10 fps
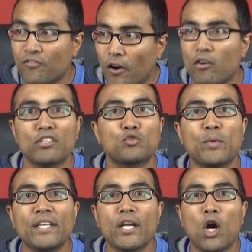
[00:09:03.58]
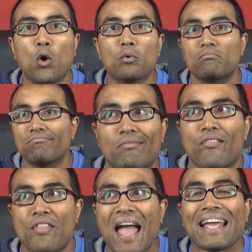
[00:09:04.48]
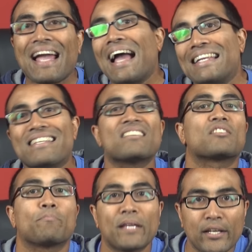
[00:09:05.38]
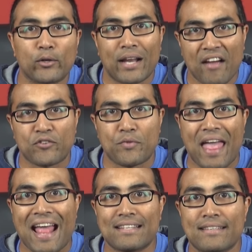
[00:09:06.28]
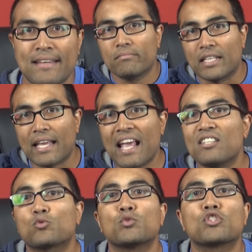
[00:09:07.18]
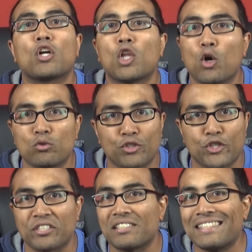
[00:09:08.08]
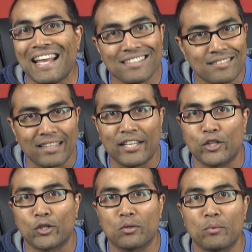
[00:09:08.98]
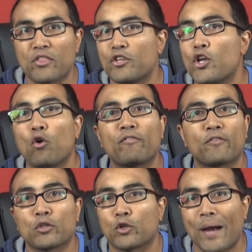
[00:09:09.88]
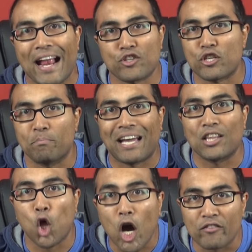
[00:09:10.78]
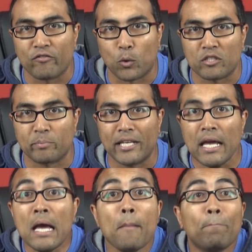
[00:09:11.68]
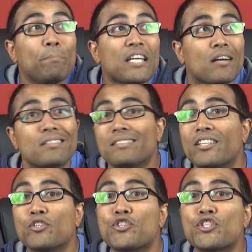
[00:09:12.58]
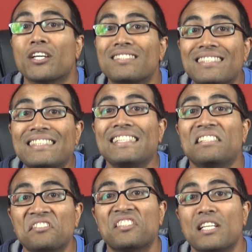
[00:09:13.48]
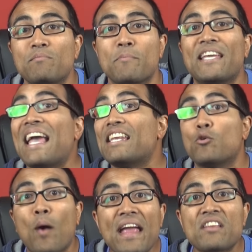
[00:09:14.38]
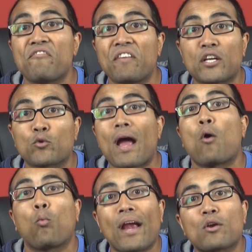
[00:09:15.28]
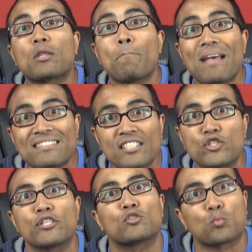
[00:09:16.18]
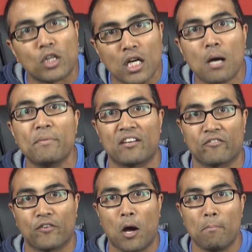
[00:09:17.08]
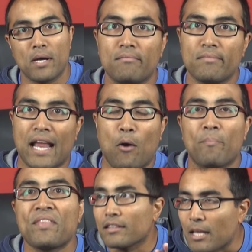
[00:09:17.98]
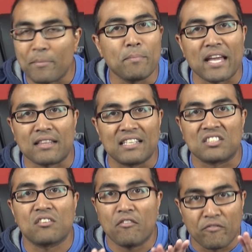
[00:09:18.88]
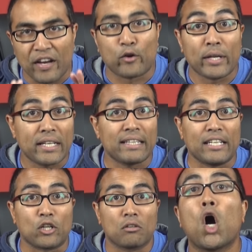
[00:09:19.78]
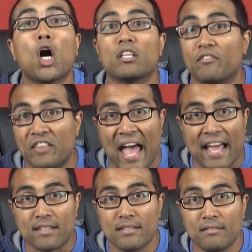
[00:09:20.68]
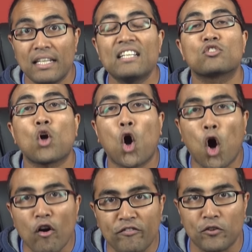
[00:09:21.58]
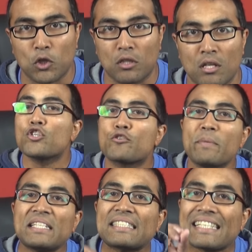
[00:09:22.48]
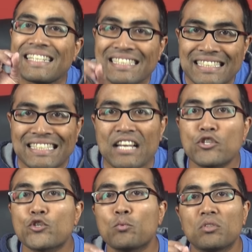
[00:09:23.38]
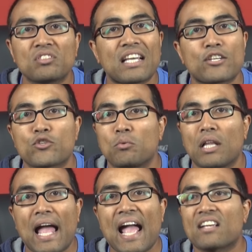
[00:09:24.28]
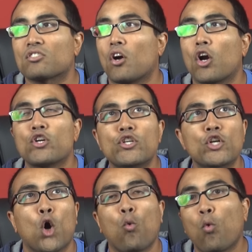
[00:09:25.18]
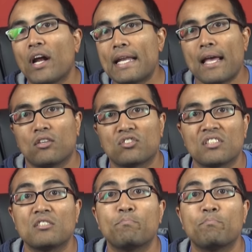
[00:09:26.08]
far as we know, that guy disappeared after that. The case was closed just days later with no further action by law enforcement because there just didn't seem to be any way to figure out where the messages were coming from. Now, let me make this very clear. All of that is awful. Schmidt's consensual sexual acts are no one else's